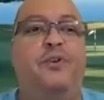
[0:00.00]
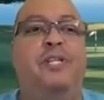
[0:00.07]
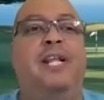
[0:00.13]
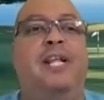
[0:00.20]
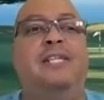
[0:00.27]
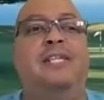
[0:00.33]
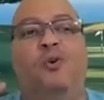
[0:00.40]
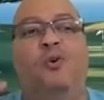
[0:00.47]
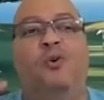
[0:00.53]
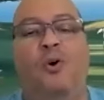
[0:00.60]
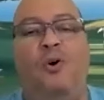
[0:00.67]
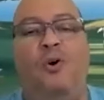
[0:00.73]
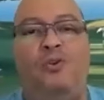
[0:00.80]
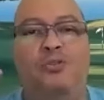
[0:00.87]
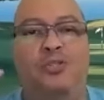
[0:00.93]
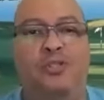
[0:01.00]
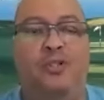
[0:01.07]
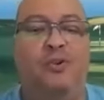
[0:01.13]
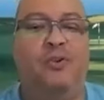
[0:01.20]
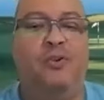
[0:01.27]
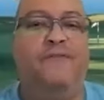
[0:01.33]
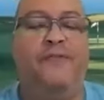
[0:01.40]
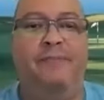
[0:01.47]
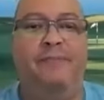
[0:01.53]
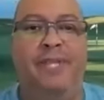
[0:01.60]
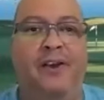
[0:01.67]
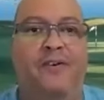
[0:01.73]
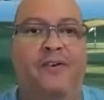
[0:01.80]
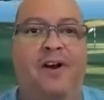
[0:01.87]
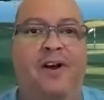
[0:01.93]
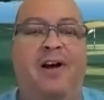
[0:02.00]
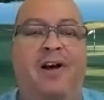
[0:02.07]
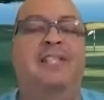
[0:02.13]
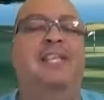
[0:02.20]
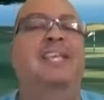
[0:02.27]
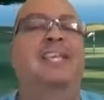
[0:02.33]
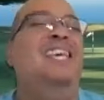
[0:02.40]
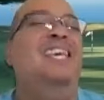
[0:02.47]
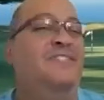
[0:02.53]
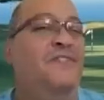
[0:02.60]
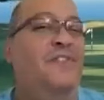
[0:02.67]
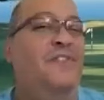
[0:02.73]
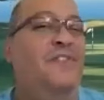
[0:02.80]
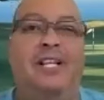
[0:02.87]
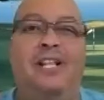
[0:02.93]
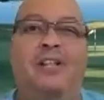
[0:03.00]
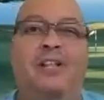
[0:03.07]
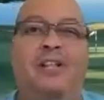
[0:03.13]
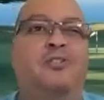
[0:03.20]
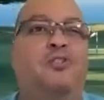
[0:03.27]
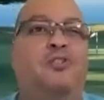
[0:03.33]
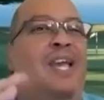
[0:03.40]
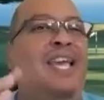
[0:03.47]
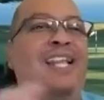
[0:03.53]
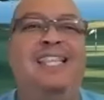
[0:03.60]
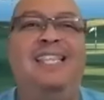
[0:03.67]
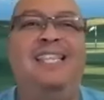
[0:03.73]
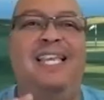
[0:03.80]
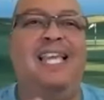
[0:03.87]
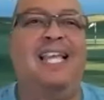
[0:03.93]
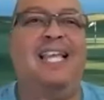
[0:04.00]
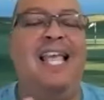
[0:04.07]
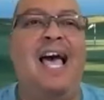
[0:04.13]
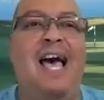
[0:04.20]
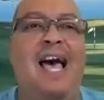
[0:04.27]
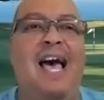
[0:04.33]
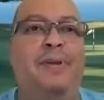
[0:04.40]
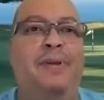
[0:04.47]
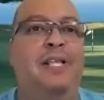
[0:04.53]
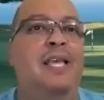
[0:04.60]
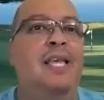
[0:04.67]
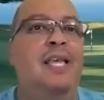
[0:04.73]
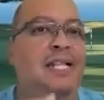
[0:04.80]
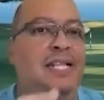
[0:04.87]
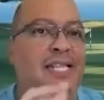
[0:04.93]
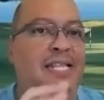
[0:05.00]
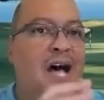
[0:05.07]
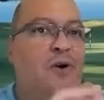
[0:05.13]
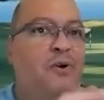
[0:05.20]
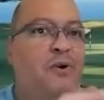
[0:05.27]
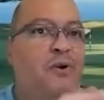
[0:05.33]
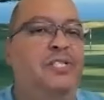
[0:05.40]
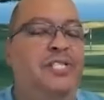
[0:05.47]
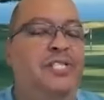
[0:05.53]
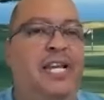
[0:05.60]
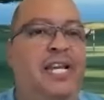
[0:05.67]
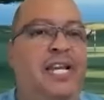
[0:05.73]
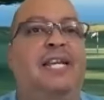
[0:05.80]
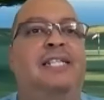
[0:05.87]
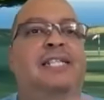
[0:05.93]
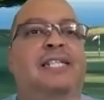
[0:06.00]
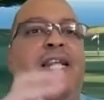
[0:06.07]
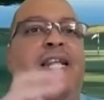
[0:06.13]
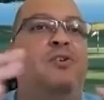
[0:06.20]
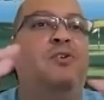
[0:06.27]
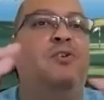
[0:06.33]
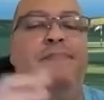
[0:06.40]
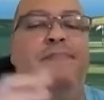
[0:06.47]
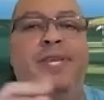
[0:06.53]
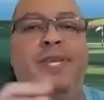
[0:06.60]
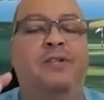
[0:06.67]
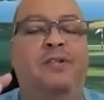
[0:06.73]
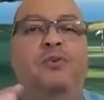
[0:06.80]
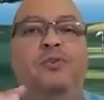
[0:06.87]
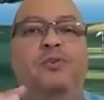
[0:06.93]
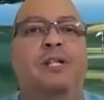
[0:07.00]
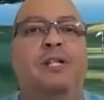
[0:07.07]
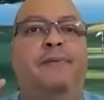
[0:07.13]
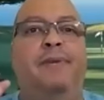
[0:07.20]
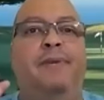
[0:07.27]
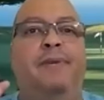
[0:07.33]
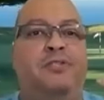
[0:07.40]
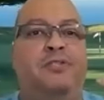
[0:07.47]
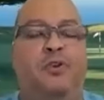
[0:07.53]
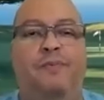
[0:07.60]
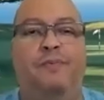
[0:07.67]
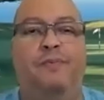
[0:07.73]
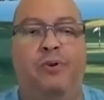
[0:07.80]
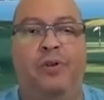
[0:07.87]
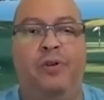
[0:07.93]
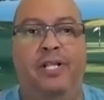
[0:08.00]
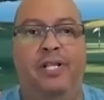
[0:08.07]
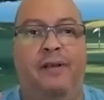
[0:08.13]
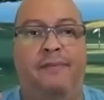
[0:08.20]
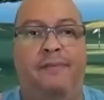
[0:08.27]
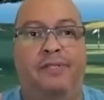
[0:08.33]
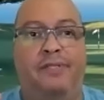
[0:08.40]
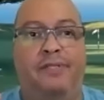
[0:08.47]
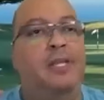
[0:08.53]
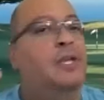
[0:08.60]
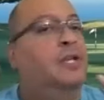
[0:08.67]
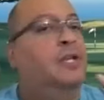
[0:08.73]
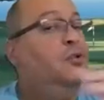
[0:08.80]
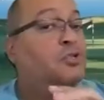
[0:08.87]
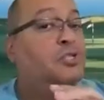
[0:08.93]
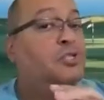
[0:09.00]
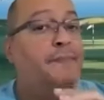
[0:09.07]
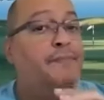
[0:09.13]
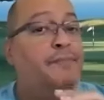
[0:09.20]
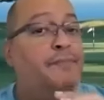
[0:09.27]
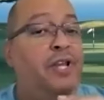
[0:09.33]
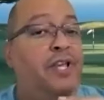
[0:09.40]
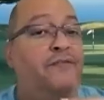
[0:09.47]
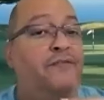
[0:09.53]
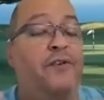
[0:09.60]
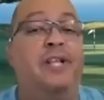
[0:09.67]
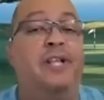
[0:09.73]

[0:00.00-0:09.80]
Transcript: fifth, and Louis Oosthuizen 50-49. So all those three from there on is very close. So anything can happen now in Jeddah. That could mean who's going to be those top